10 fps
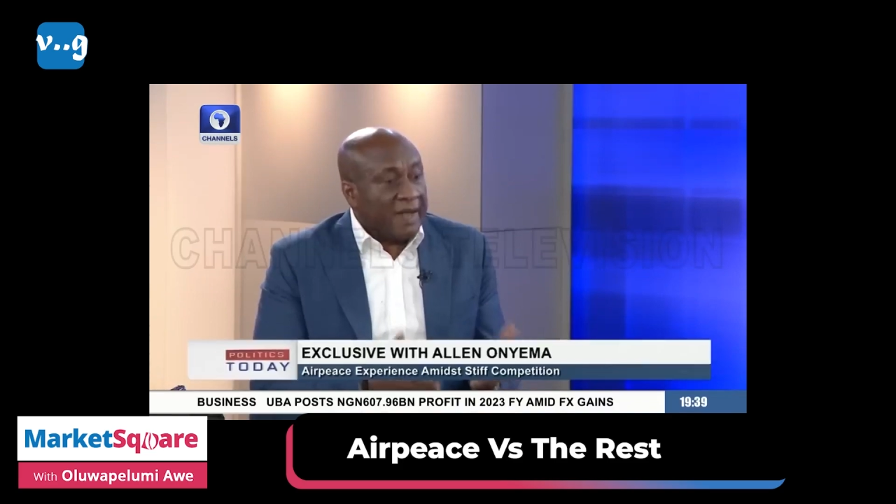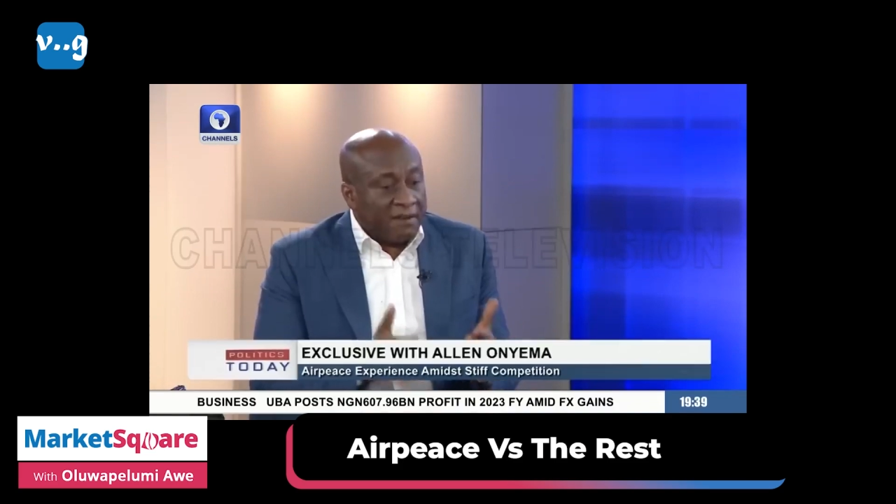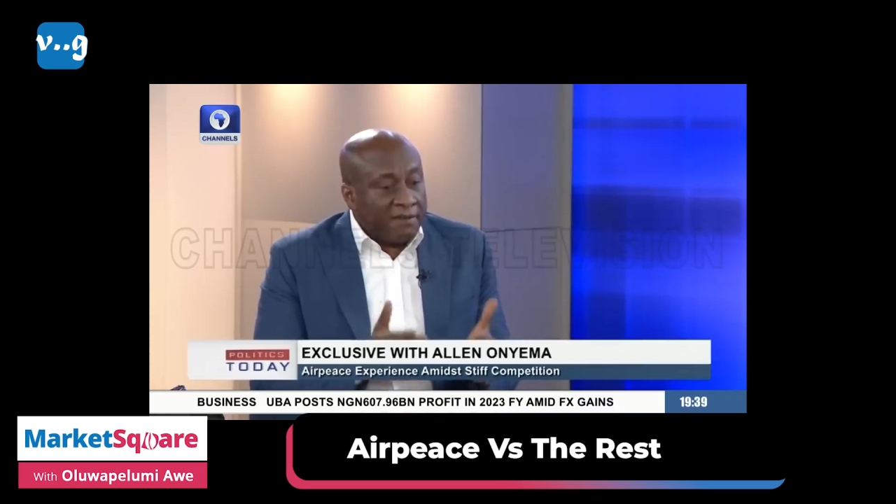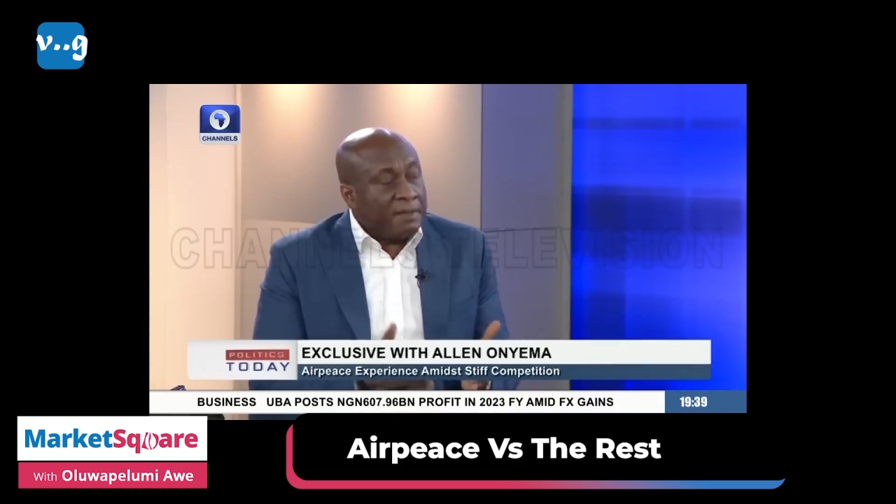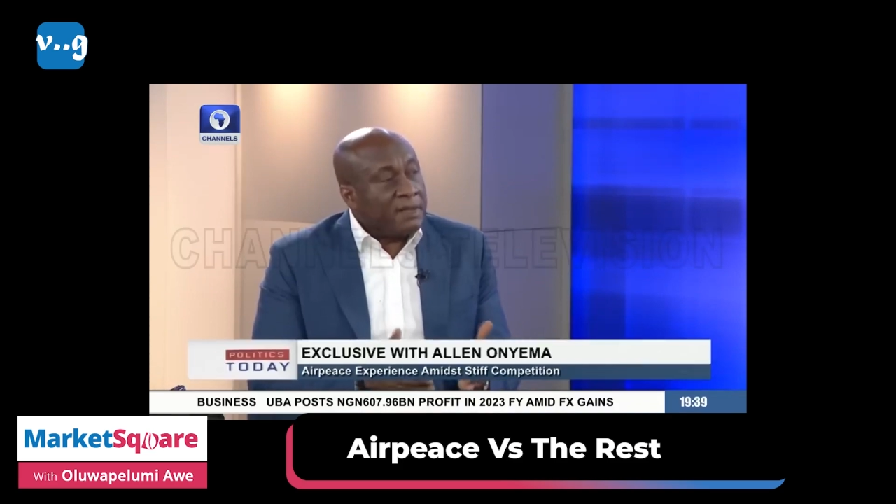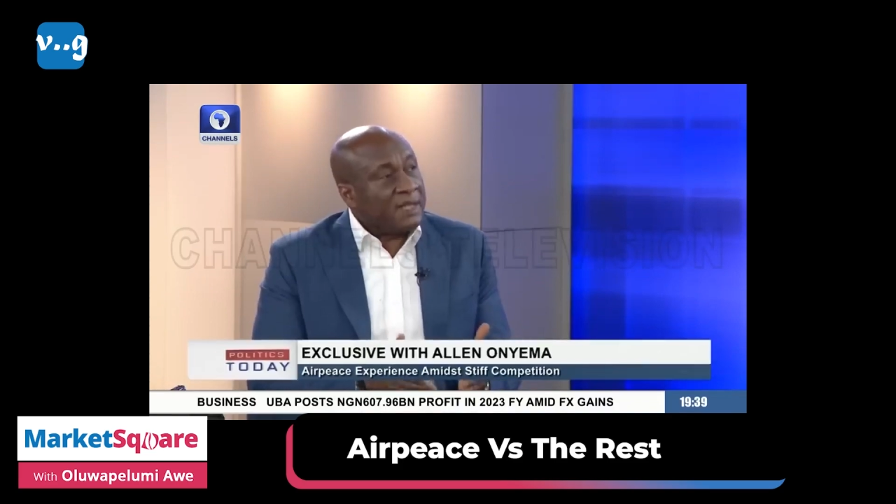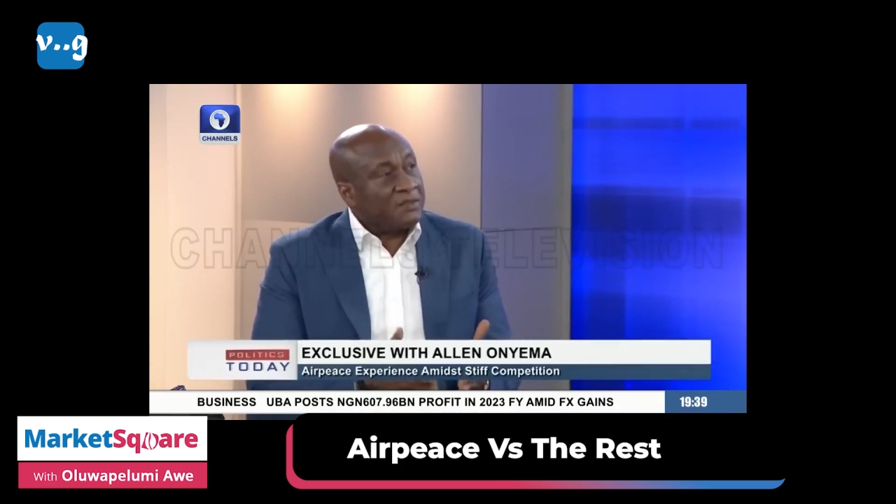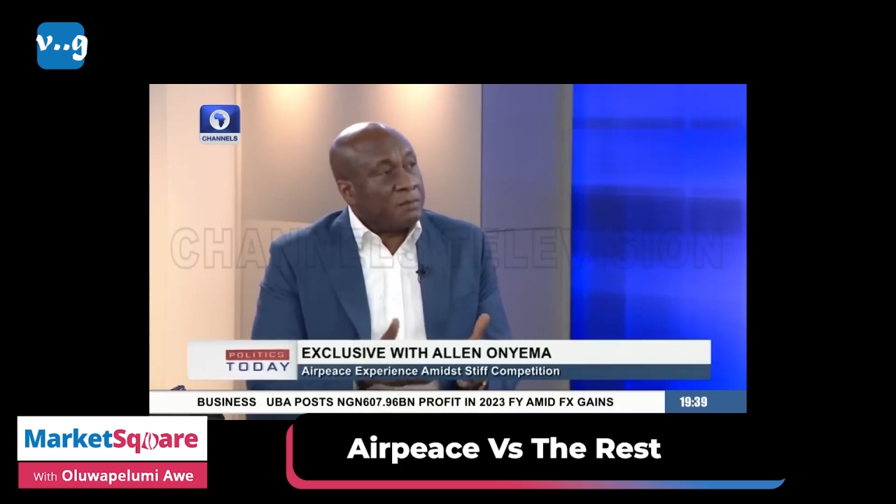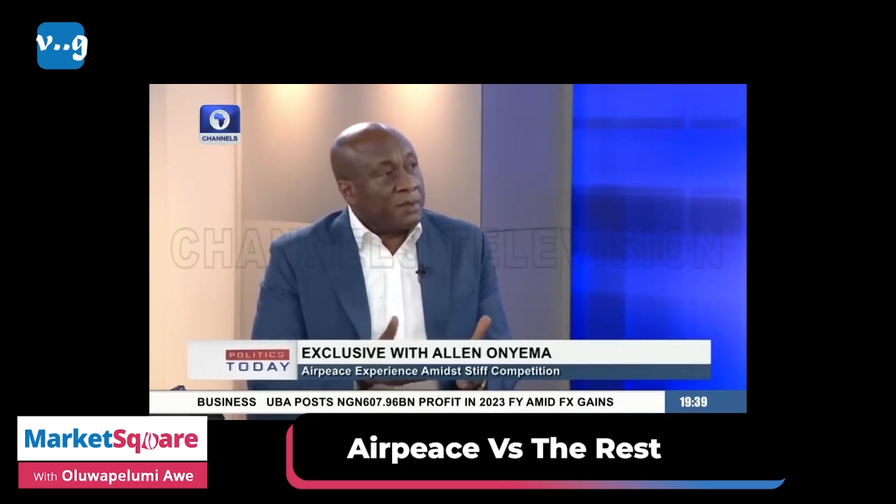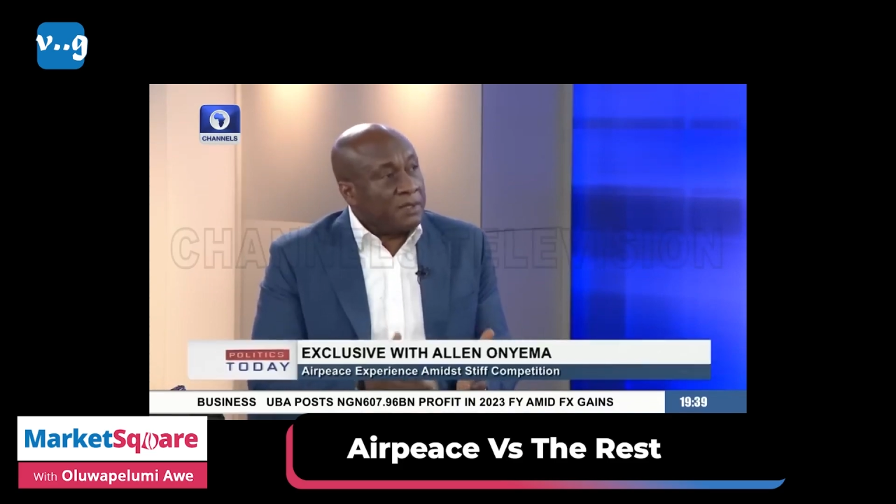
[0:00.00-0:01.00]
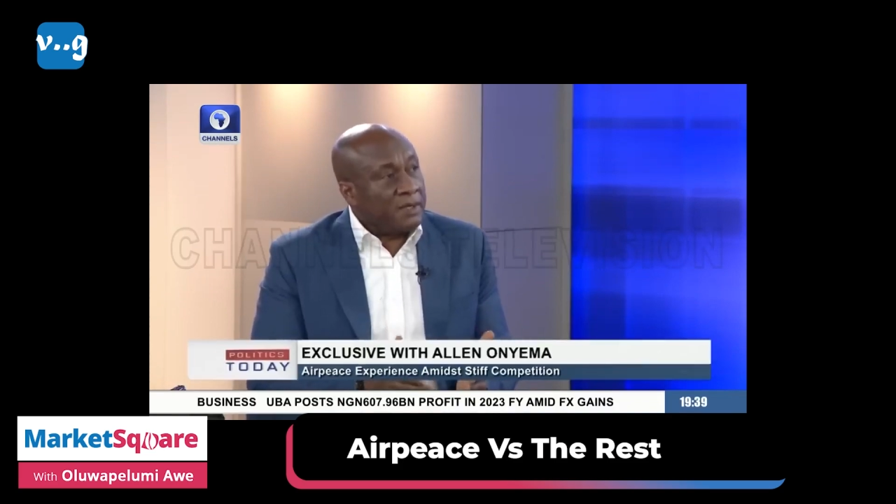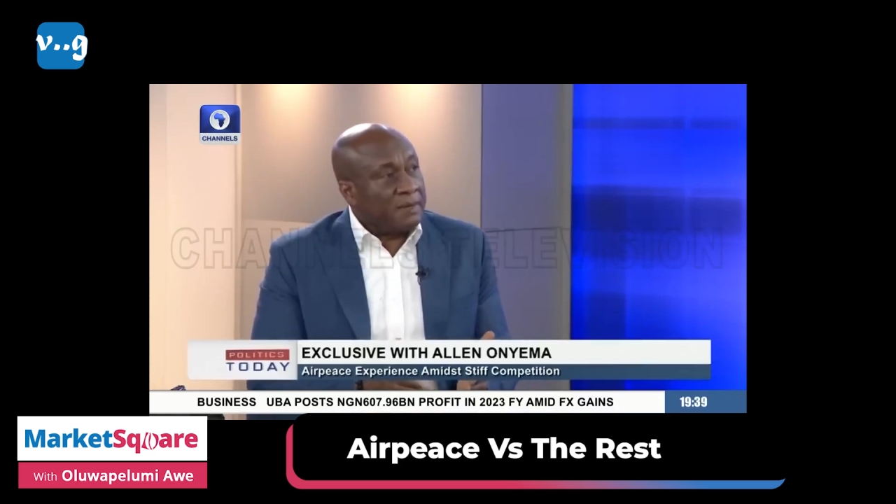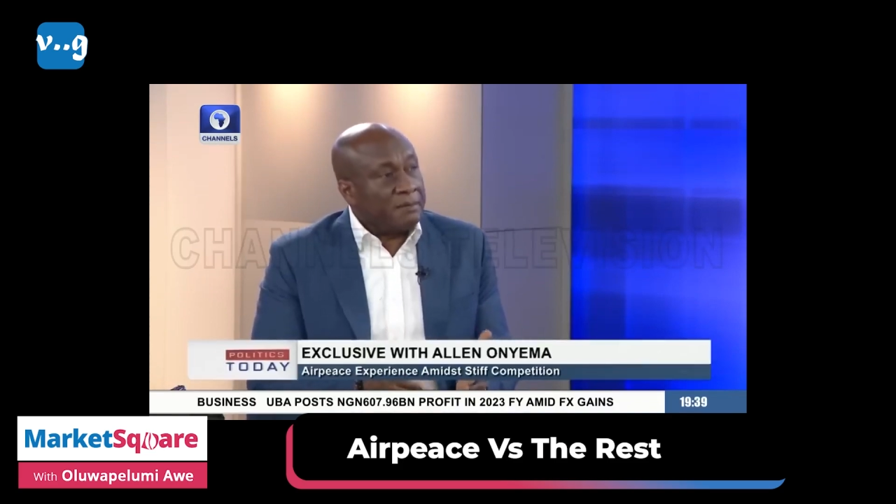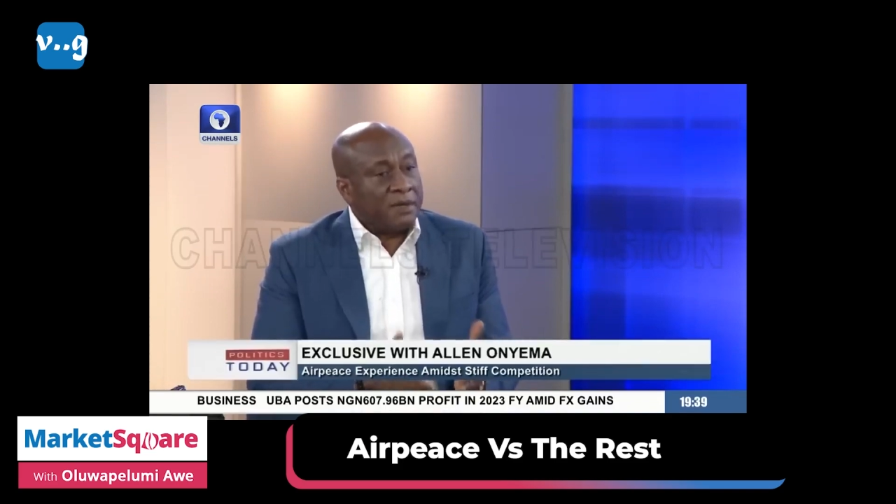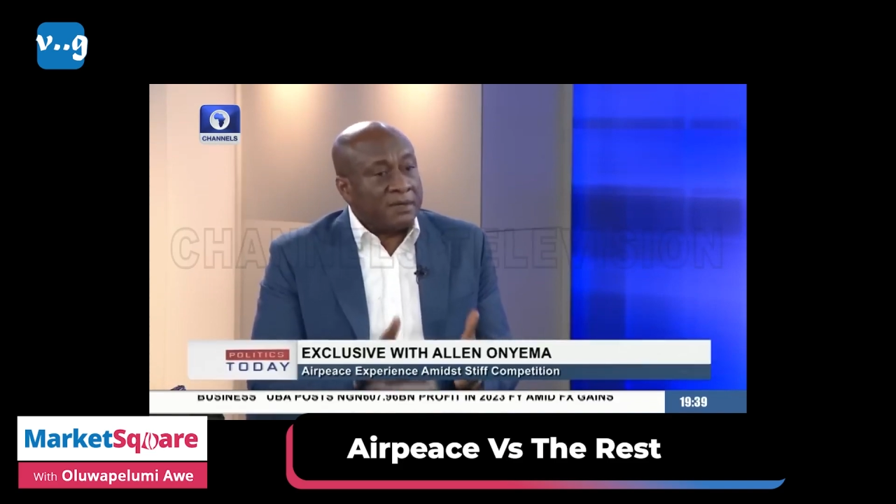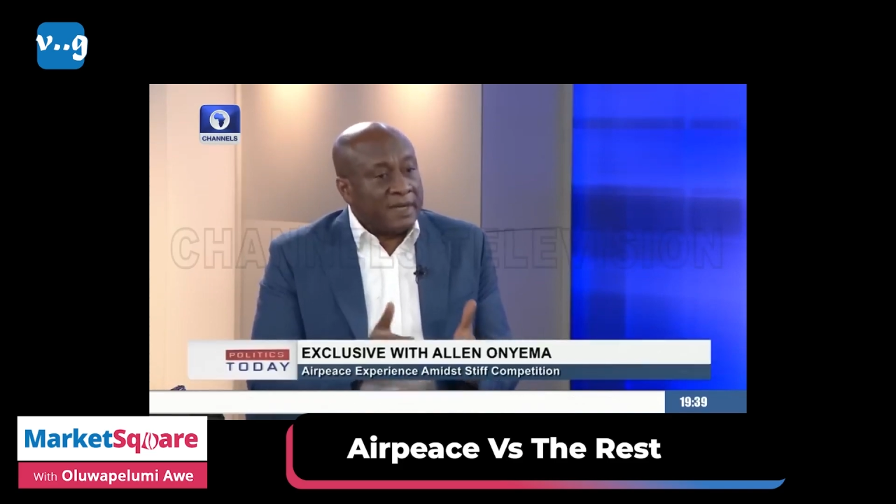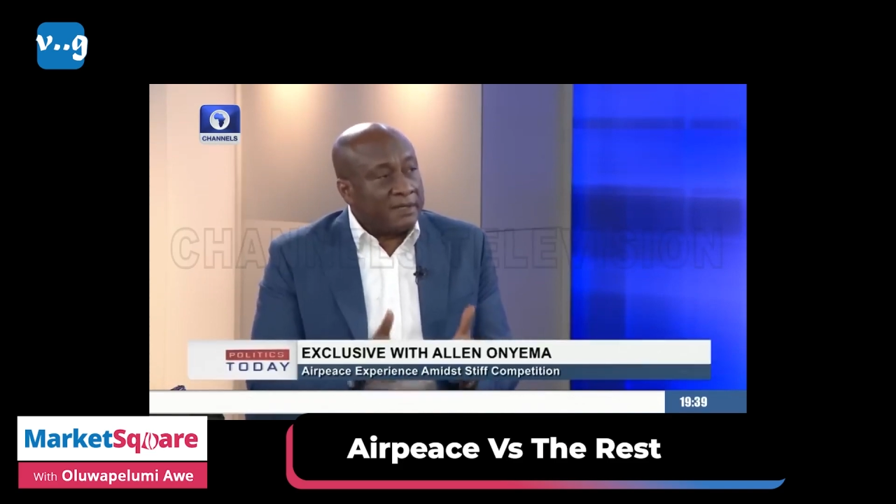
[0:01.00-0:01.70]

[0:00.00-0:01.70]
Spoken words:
Their governments are supporting them because